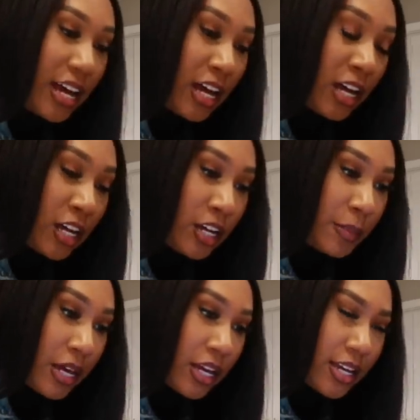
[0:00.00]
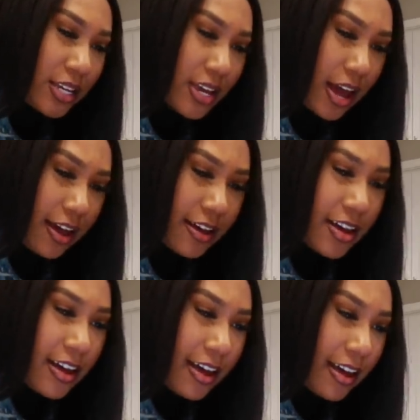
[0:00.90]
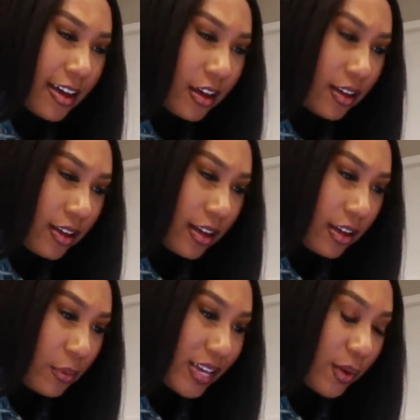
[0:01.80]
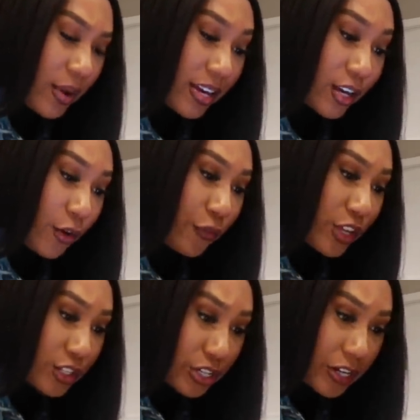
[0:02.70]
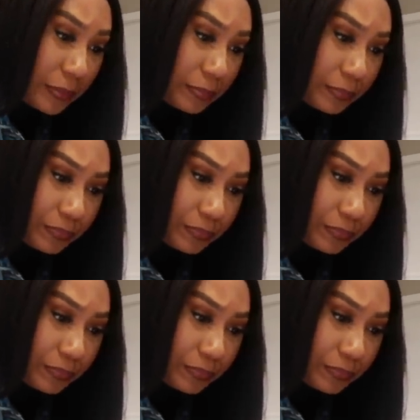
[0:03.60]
um, yeah. We getting ready to go finish it up.